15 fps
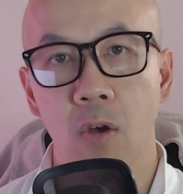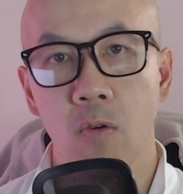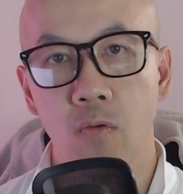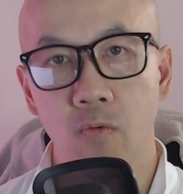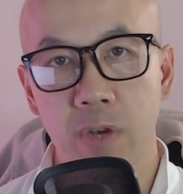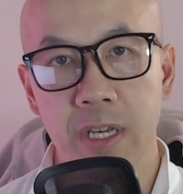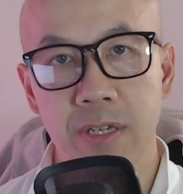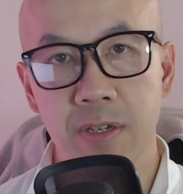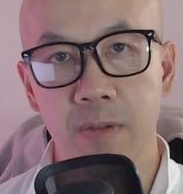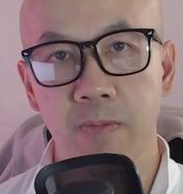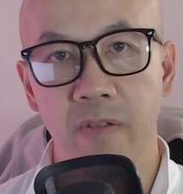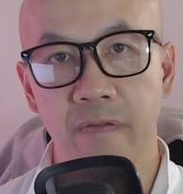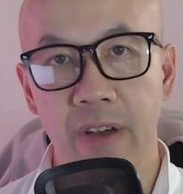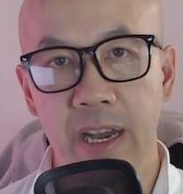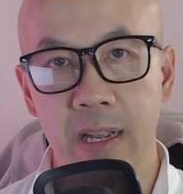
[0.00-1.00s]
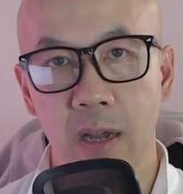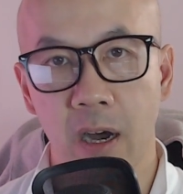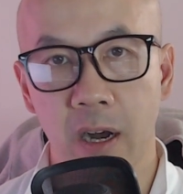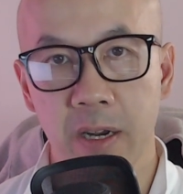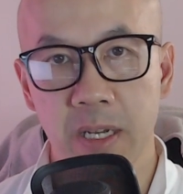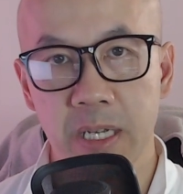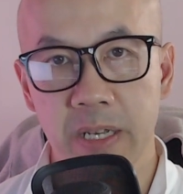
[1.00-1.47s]
we do provide
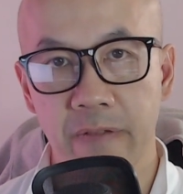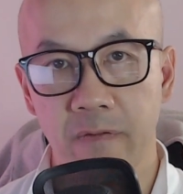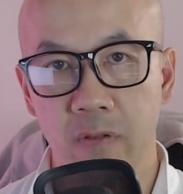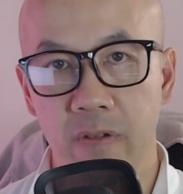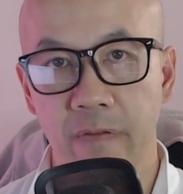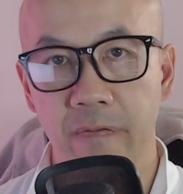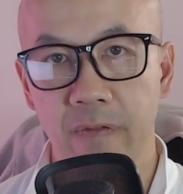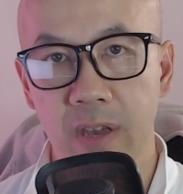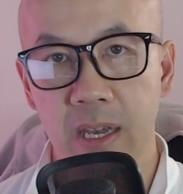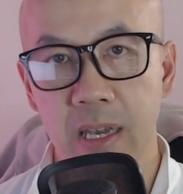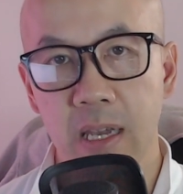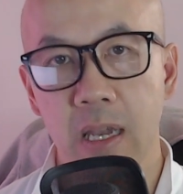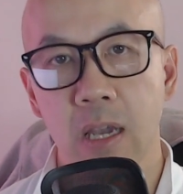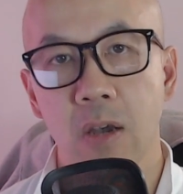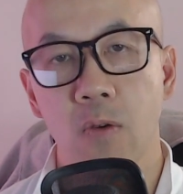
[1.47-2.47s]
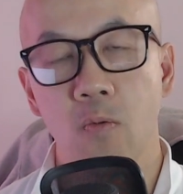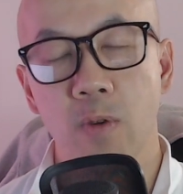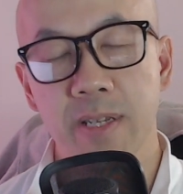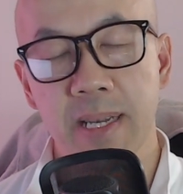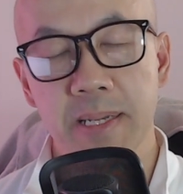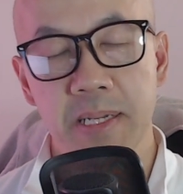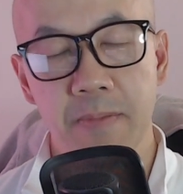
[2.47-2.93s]
audits for a fee. What
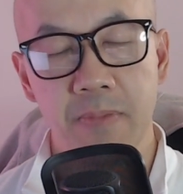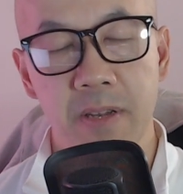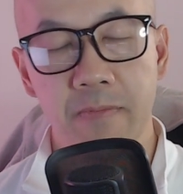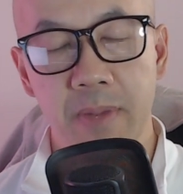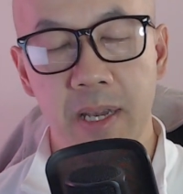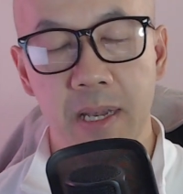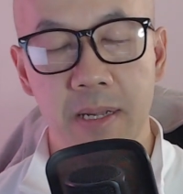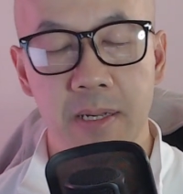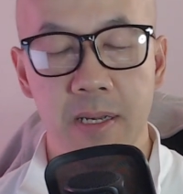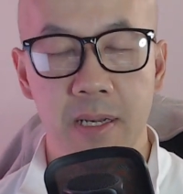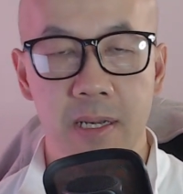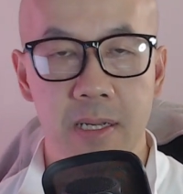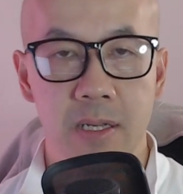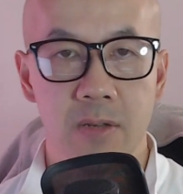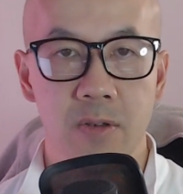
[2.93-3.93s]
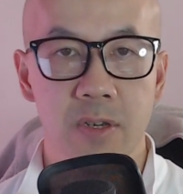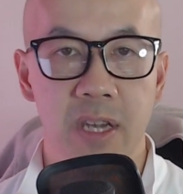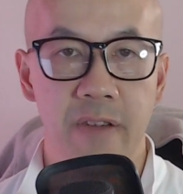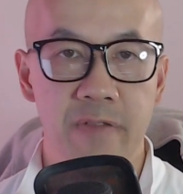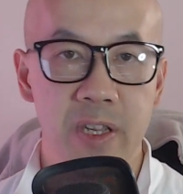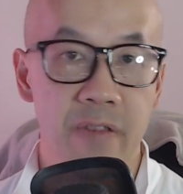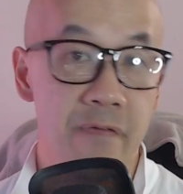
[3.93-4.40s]
that simply means is you
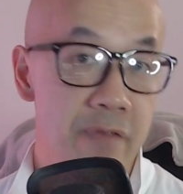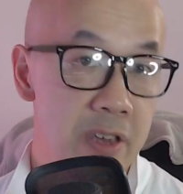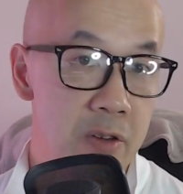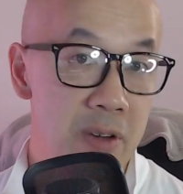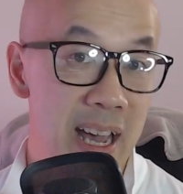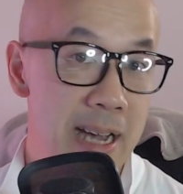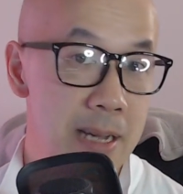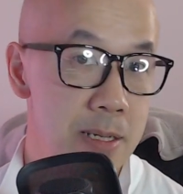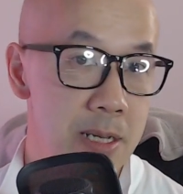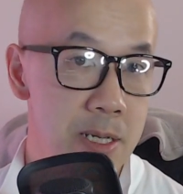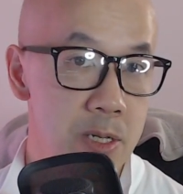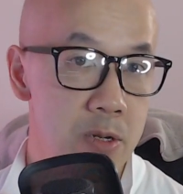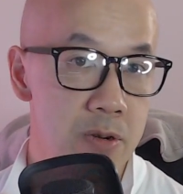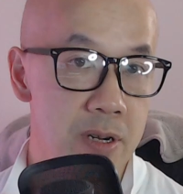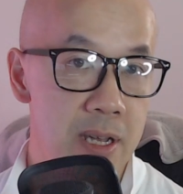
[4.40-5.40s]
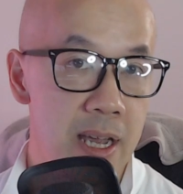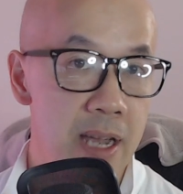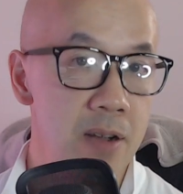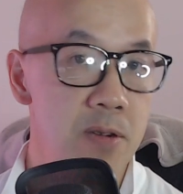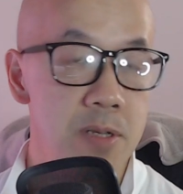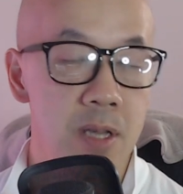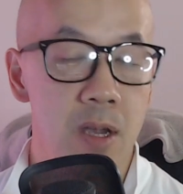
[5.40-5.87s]
give us view access to your
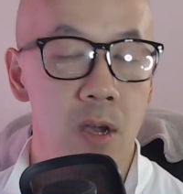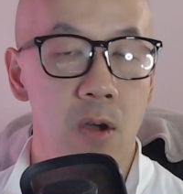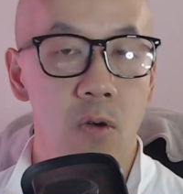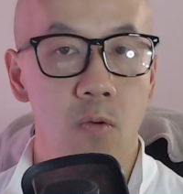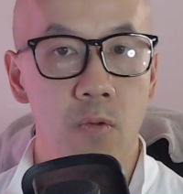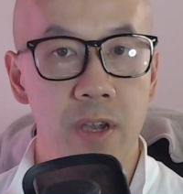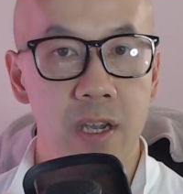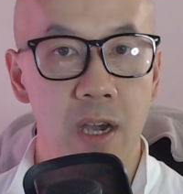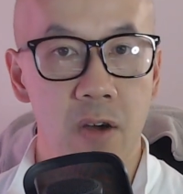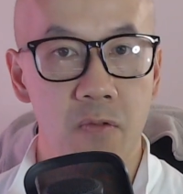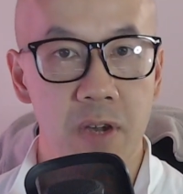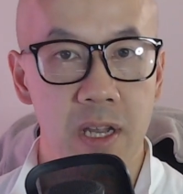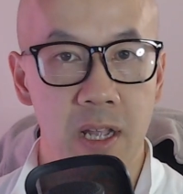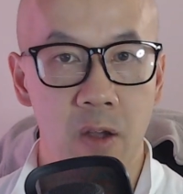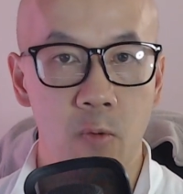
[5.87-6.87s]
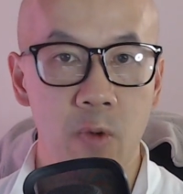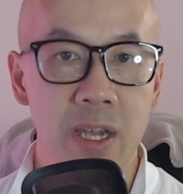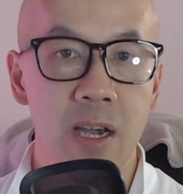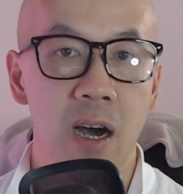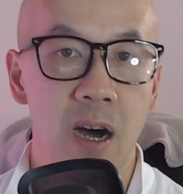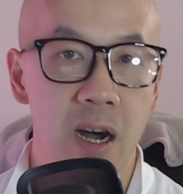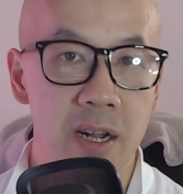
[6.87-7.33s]
account. We go in and we
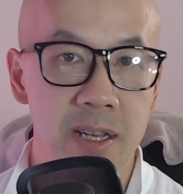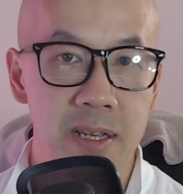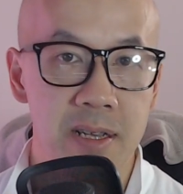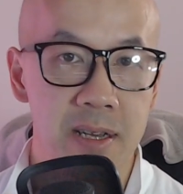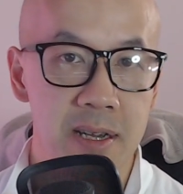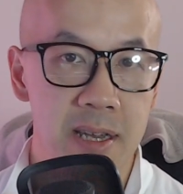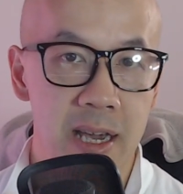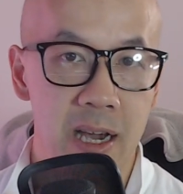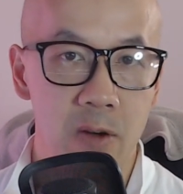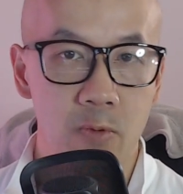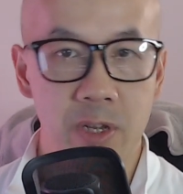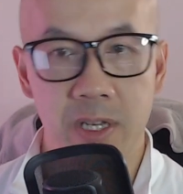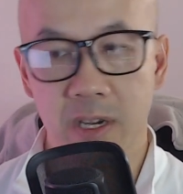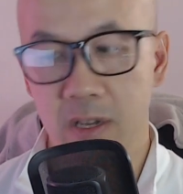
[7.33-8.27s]
audit the account. We tell